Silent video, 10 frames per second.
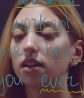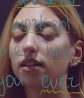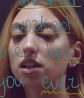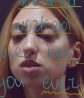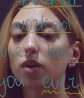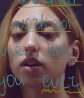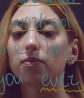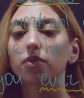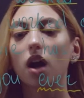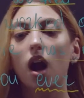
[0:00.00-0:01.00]
Next one.
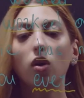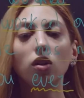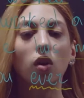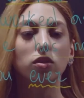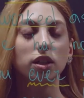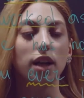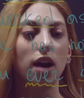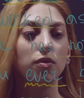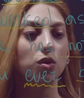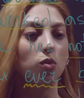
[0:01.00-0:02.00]
How long
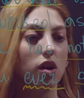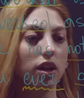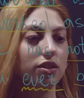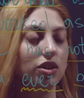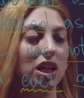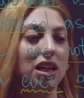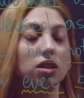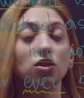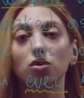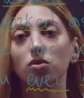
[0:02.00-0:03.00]
have you worked
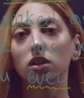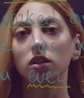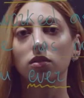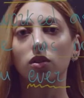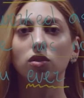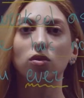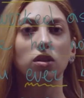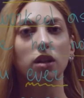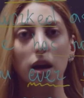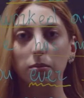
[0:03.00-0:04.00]
in Google or
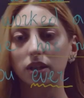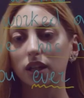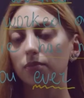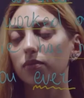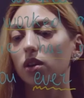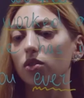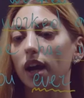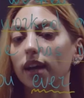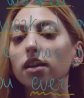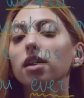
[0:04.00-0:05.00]
Google company?
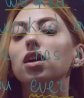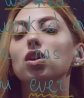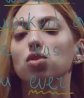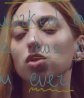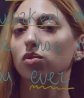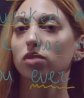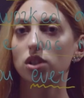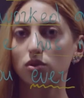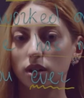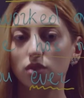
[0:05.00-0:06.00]
Okay. So the
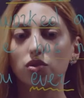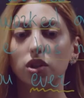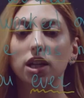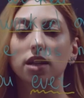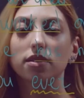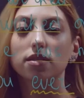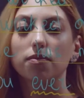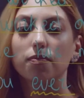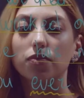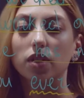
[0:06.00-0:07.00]
structure is
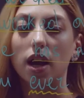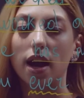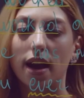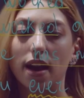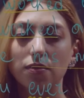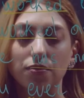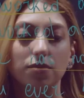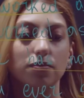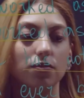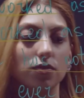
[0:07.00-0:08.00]
have,
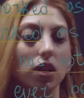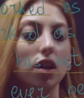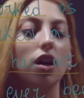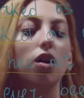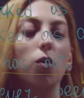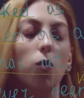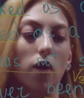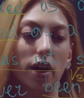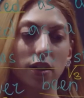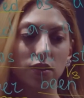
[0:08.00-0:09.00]

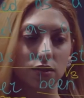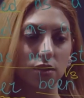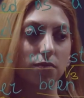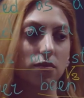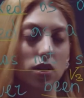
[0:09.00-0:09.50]
worked.